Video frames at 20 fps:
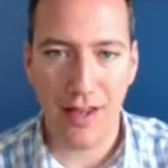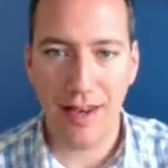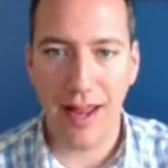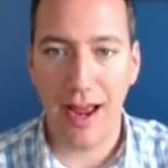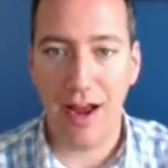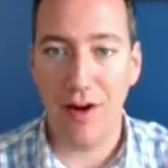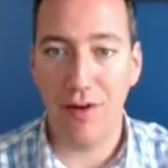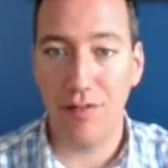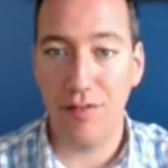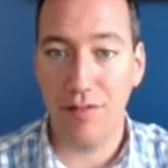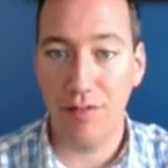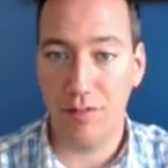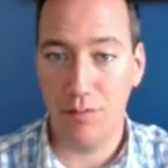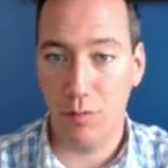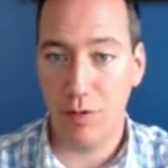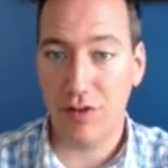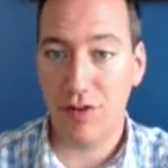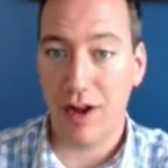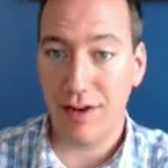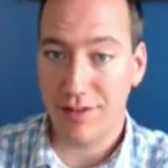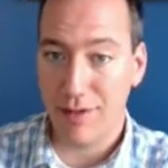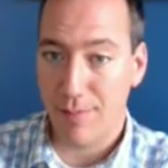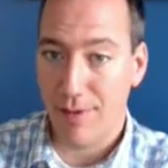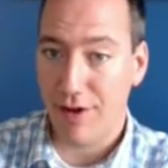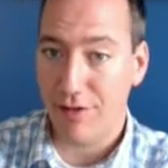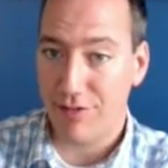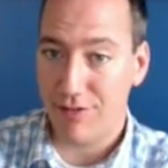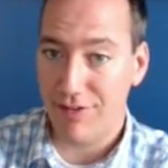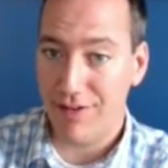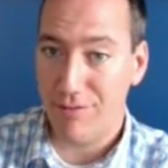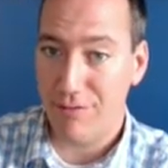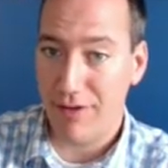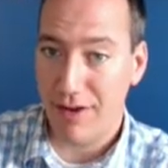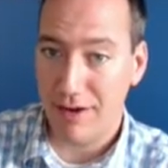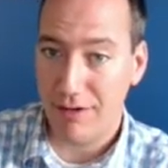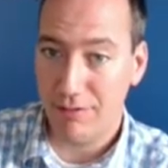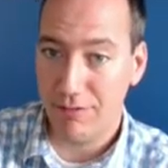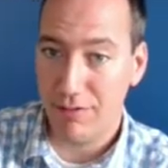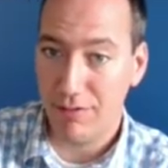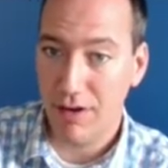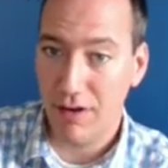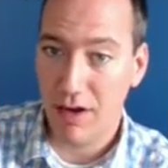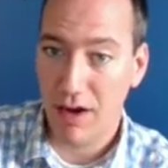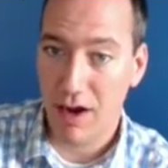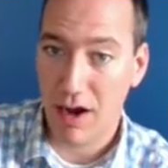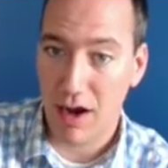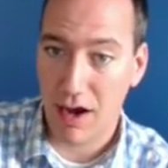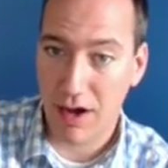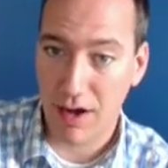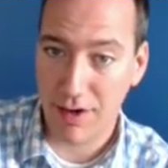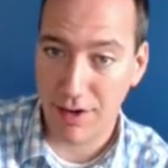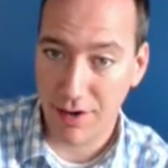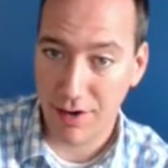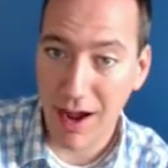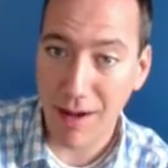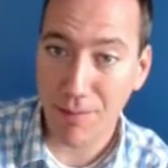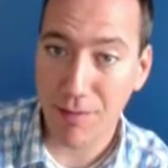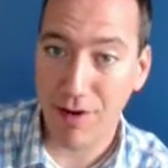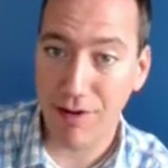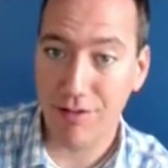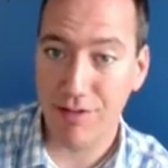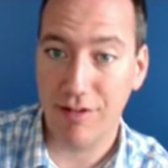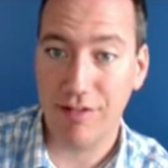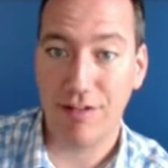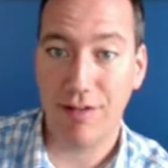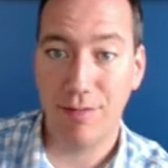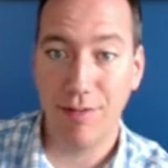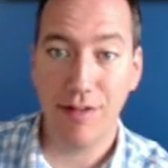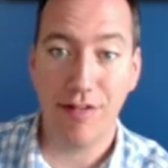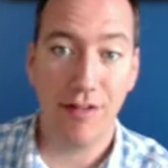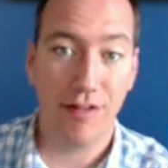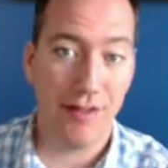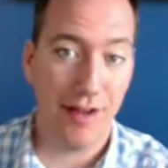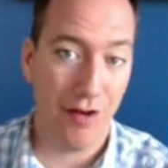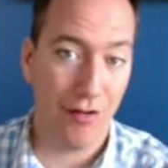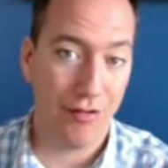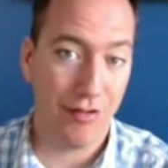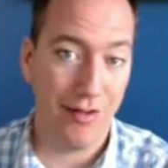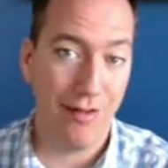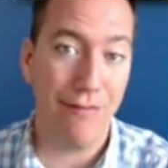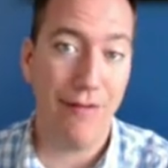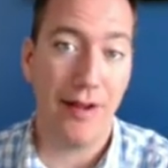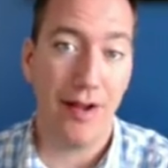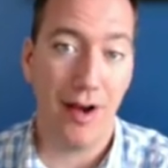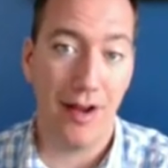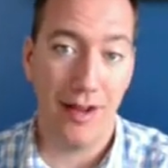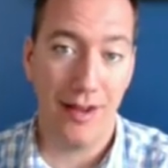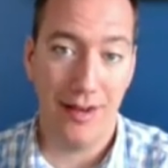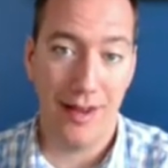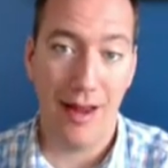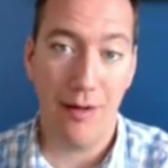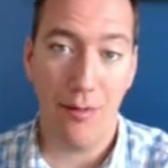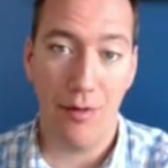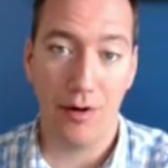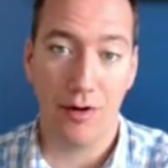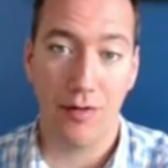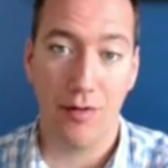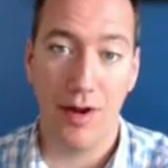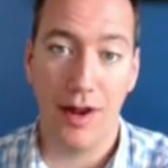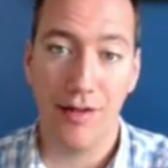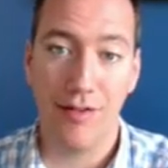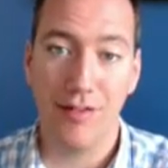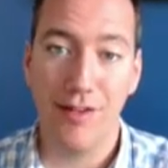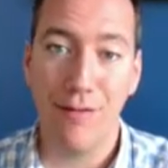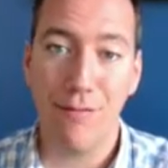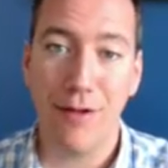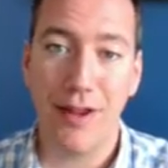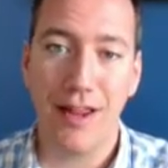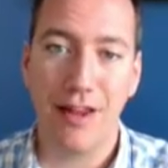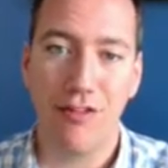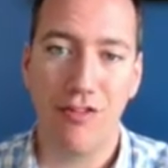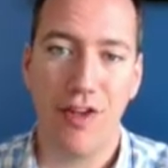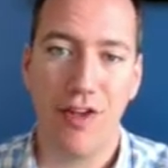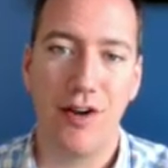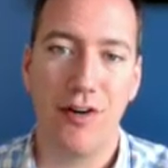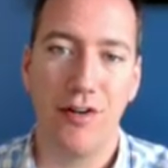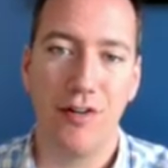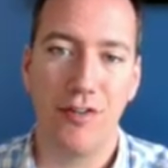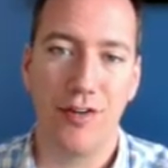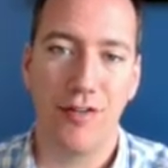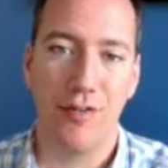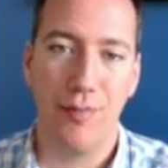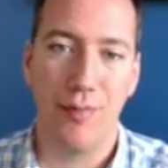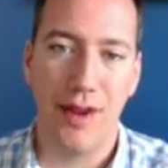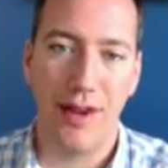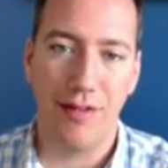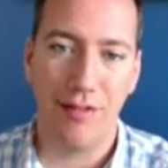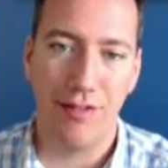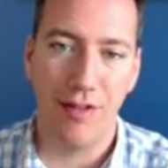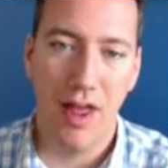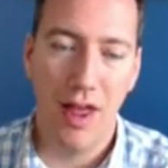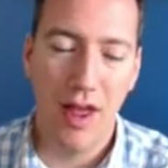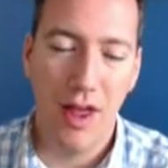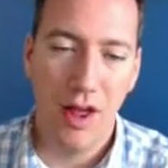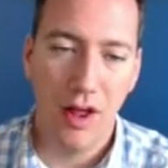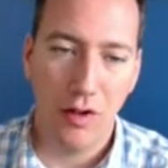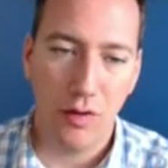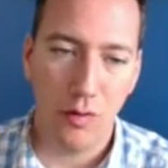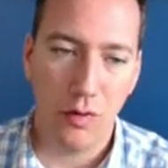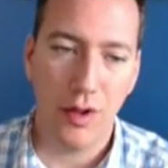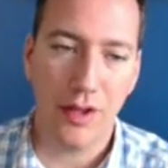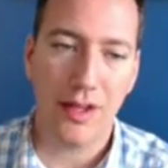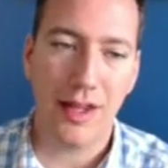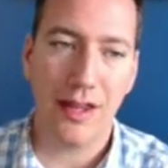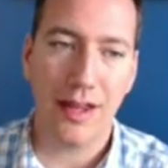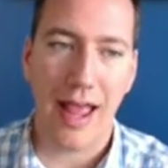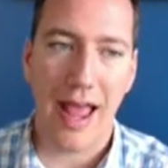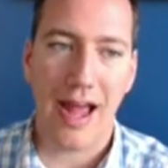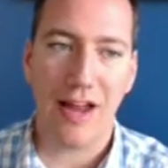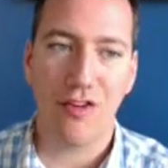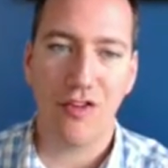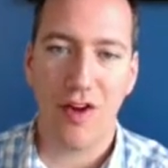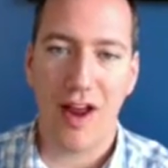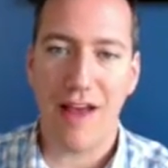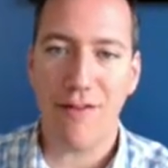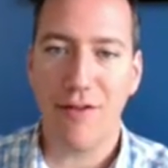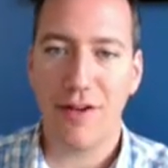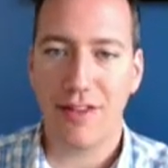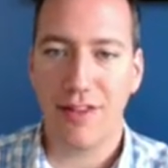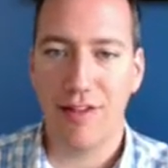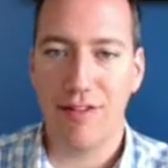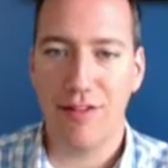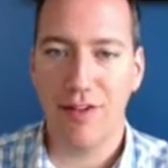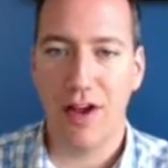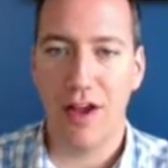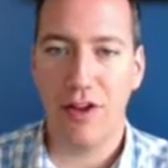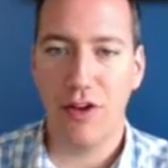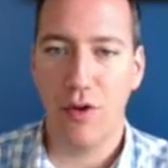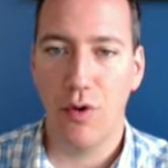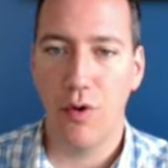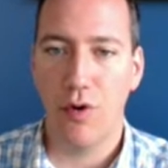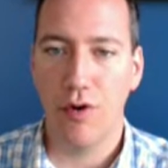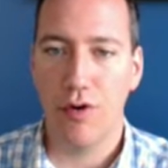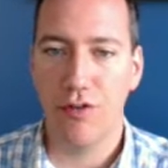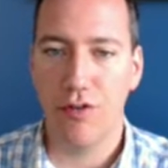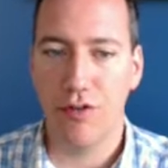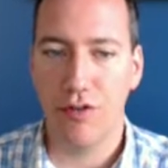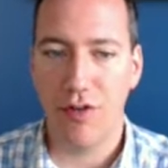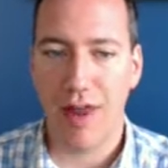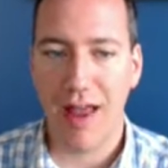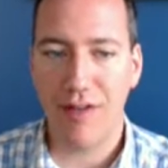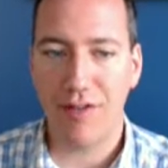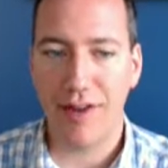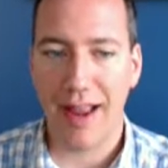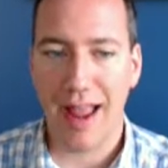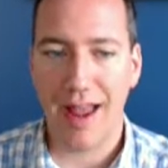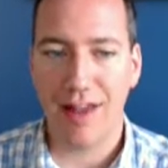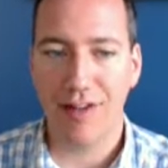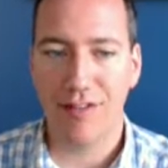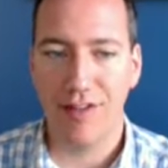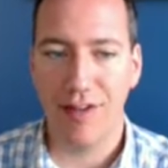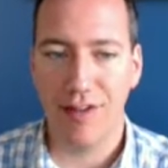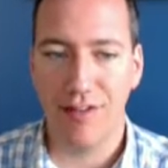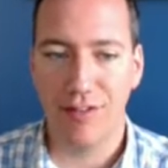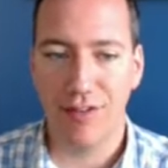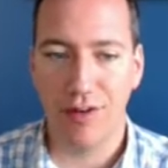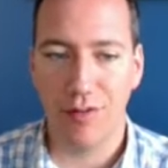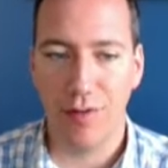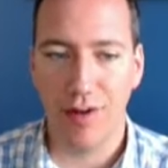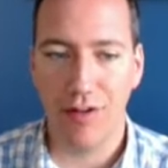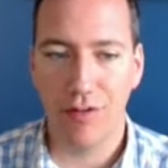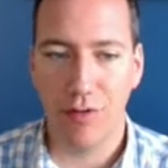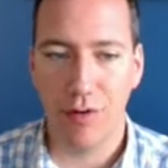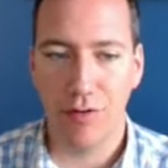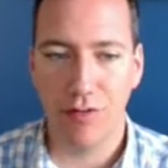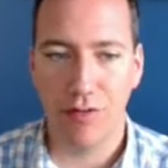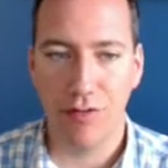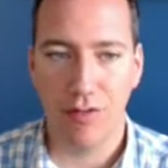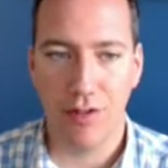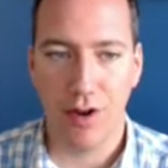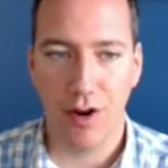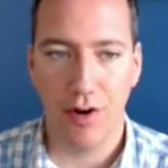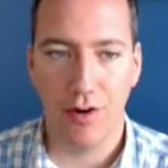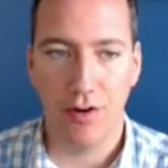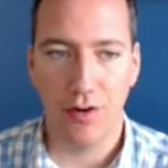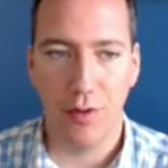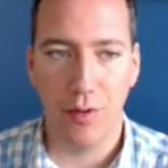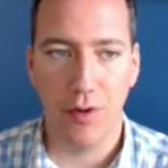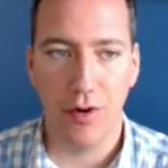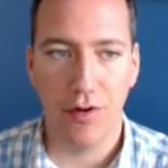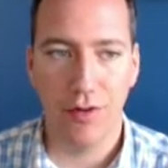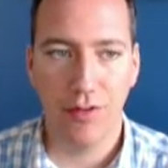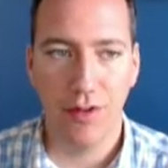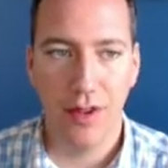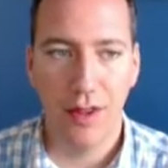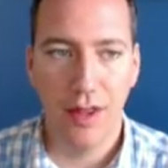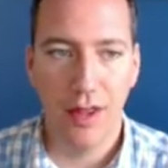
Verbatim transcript: Now we talked about sniffing on an operating system. This is now sniffing on a network, right? Sniffing in general just means looking at traffic that's not yours or having access to resources that aren't yours.